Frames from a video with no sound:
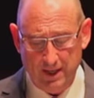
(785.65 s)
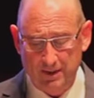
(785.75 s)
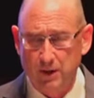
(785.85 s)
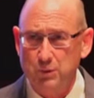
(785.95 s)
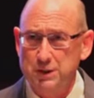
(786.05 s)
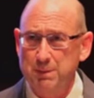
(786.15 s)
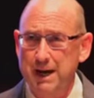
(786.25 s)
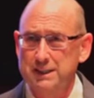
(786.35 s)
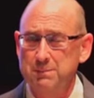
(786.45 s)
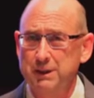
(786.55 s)
Their
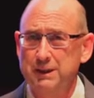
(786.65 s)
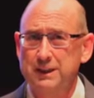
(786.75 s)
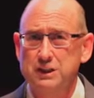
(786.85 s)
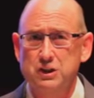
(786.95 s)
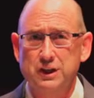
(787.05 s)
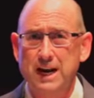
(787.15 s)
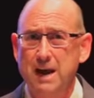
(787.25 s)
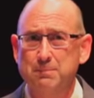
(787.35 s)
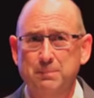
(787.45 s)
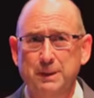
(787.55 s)
responsibilities should
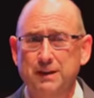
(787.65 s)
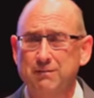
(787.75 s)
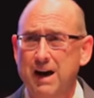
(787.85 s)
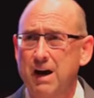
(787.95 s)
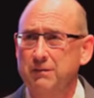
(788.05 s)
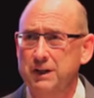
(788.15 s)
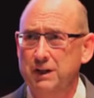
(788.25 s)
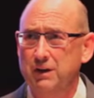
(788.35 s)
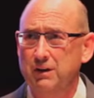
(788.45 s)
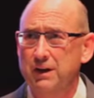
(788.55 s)
not be involved
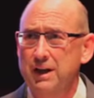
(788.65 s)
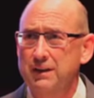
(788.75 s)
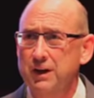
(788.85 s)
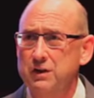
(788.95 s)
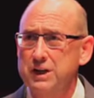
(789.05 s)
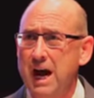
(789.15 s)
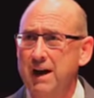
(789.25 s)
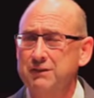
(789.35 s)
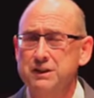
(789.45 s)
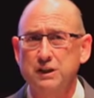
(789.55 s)
here. Their
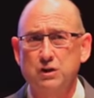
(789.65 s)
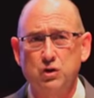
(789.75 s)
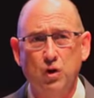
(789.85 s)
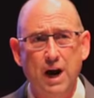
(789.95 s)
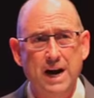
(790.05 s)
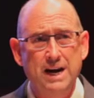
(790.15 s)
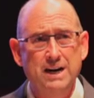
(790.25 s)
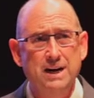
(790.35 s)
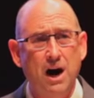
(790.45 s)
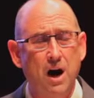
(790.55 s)
job's to
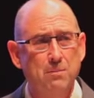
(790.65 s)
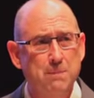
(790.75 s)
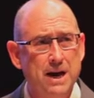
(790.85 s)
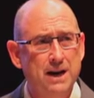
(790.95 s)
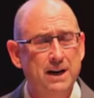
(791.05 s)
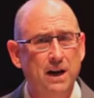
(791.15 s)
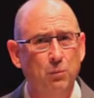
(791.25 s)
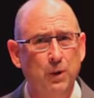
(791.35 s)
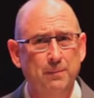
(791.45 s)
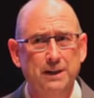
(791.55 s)
train our men and
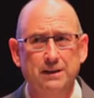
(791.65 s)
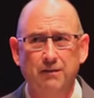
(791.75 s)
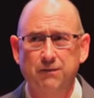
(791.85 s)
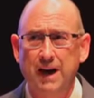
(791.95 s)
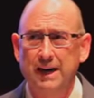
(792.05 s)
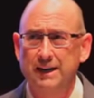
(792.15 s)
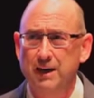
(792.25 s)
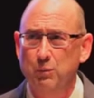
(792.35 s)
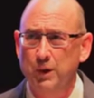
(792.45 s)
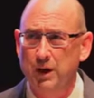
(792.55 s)
women to fight
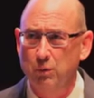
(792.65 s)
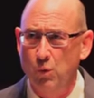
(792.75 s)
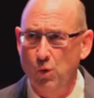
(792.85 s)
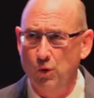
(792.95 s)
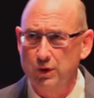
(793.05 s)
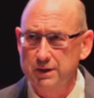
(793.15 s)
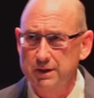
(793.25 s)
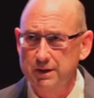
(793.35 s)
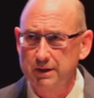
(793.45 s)
and win our wars.